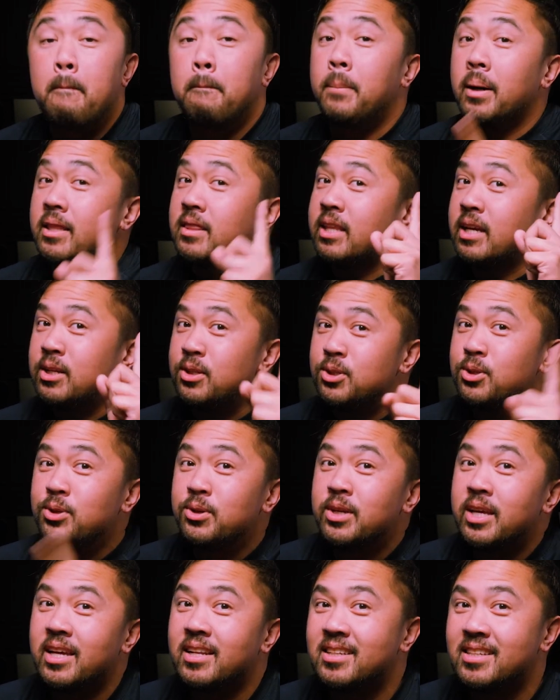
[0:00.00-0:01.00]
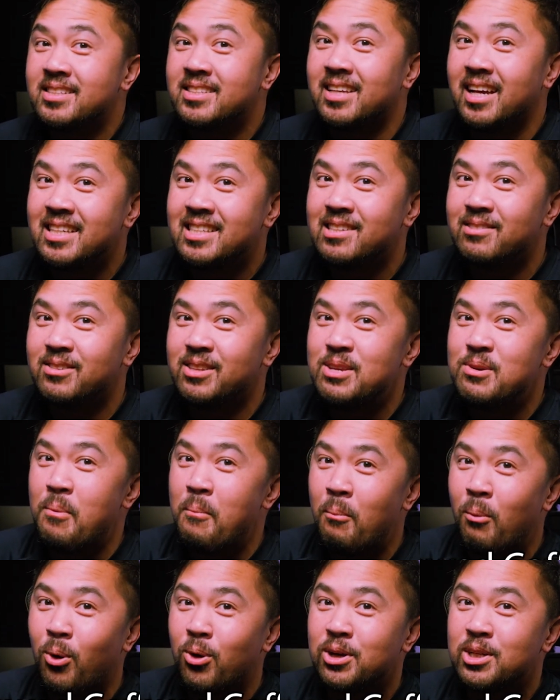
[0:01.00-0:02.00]
But they do get decisively
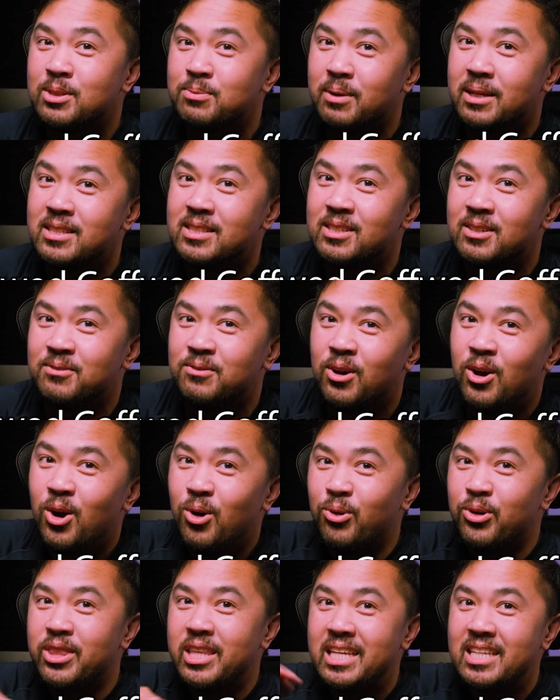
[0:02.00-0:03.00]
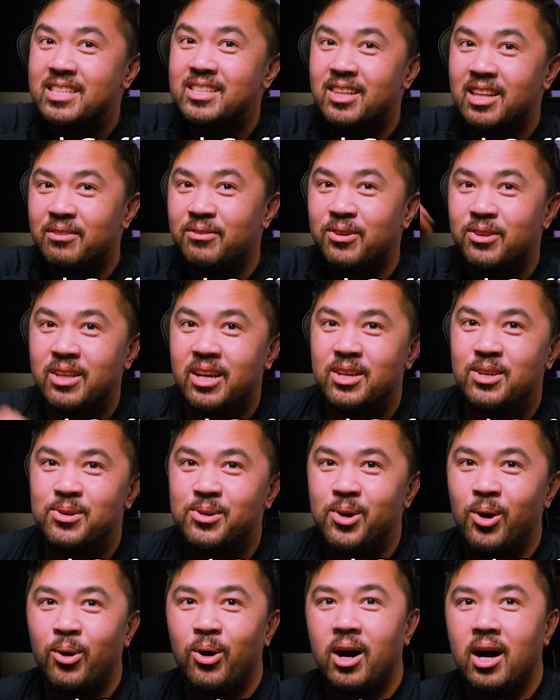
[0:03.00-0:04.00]
more expensive with each level that you
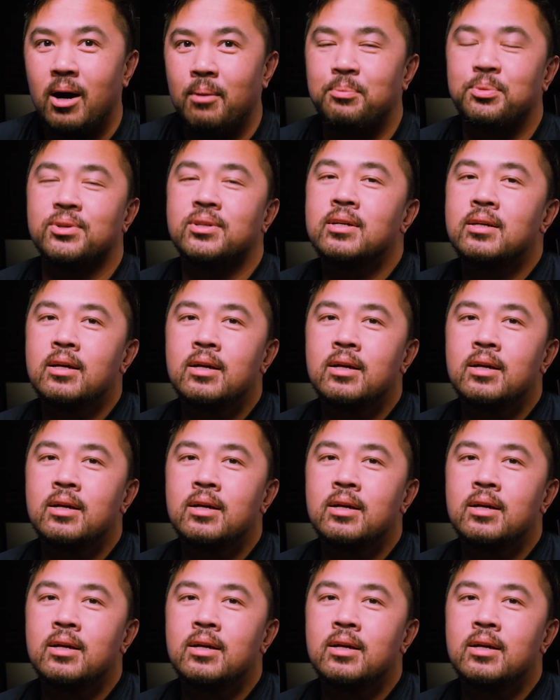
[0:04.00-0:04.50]
go up,